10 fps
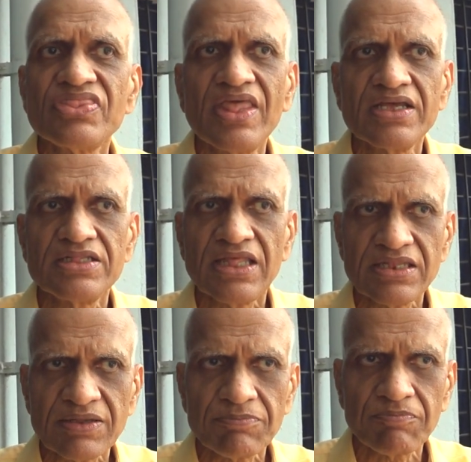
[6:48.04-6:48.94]

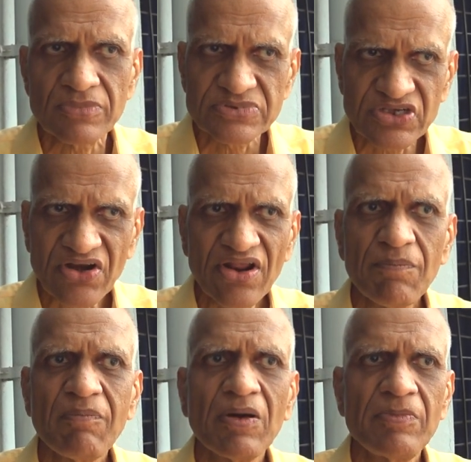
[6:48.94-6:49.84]
The general
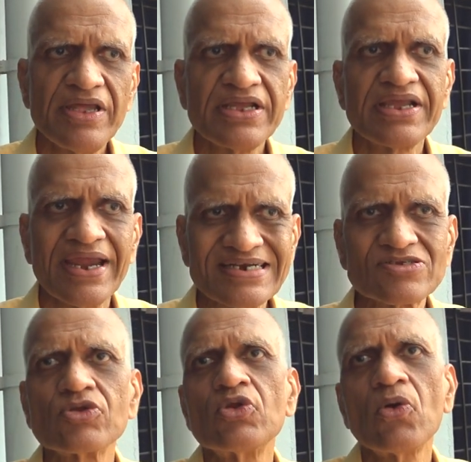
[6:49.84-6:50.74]
public gets
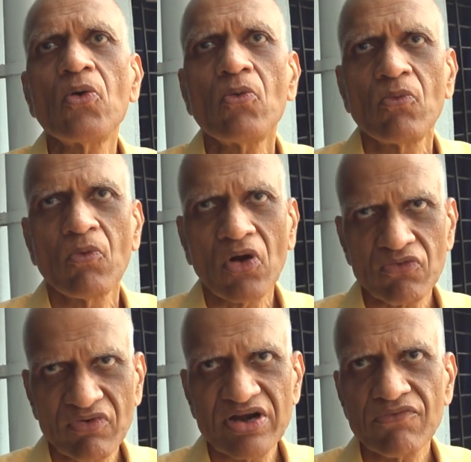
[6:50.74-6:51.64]
to know what
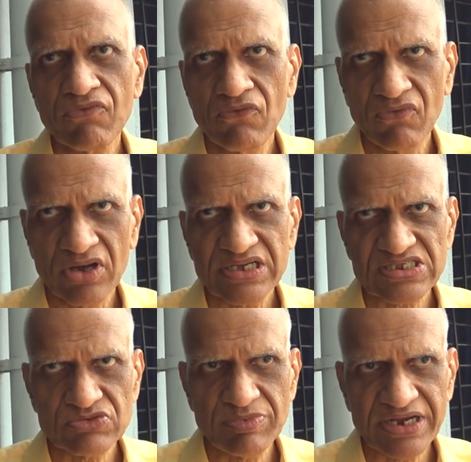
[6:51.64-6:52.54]
wonderful work
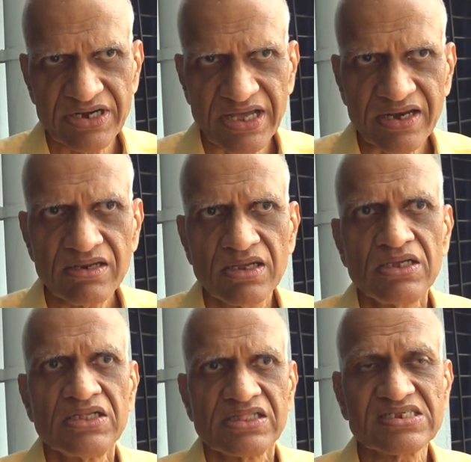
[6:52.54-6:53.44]
is being done.
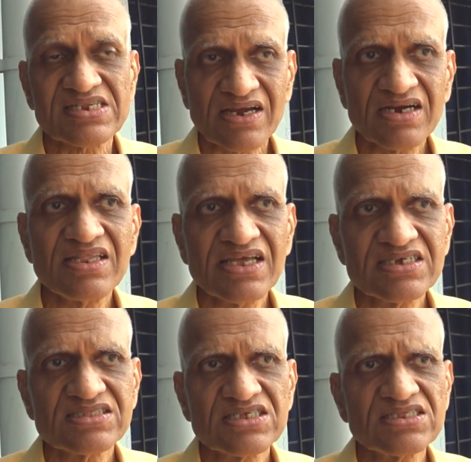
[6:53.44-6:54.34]
The second thing
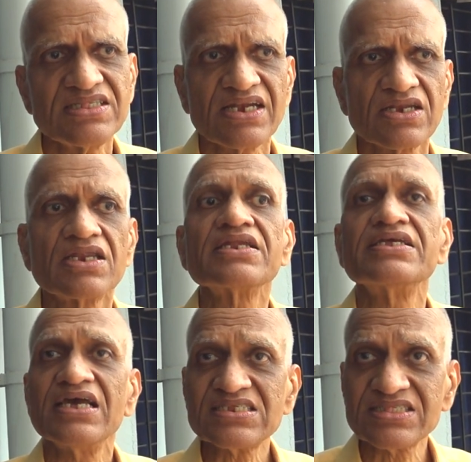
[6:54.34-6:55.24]
is this, that
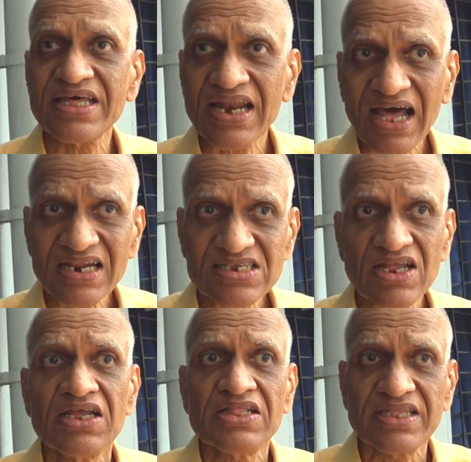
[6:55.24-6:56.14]
yes, there are...
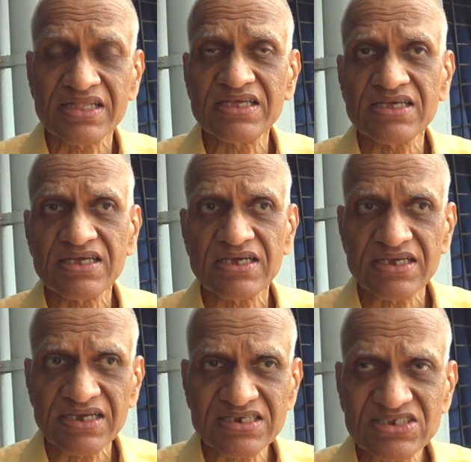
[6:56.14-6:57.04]

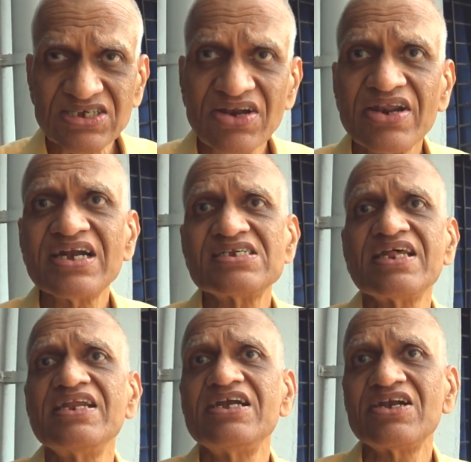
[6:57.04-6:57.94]
It generates
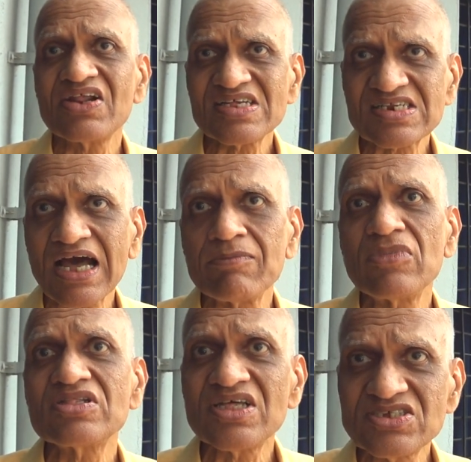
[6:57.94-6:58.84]
an interest
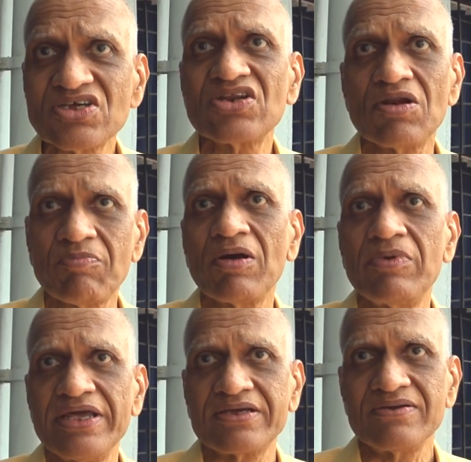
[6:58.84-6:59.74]
among the general
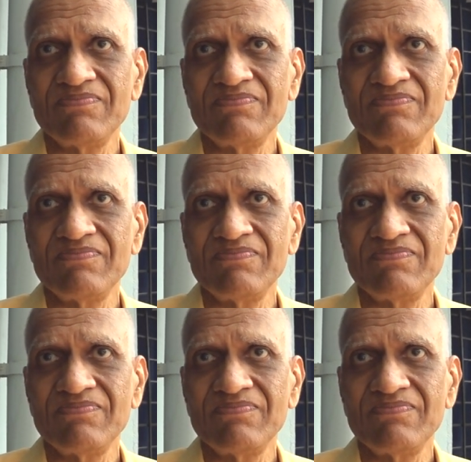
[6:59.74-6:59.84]
public.